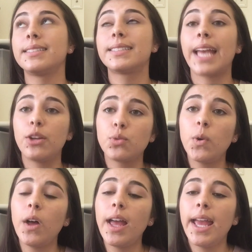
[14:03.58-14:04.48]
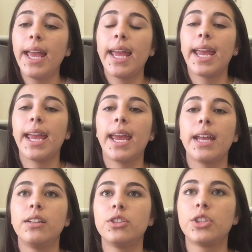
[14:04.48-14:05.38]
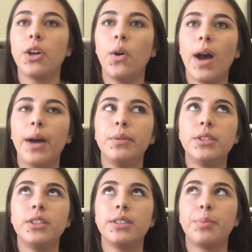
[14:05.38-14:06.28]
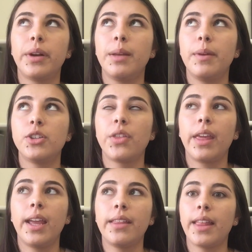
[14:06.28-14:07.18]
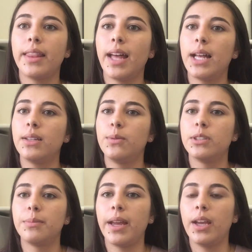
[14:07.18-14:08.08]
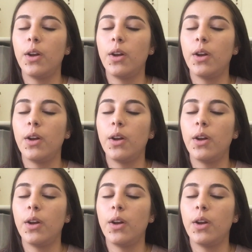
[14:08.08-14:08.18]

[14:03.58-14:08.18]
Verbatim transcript: schedule and so I was just pretty much thinking that that was my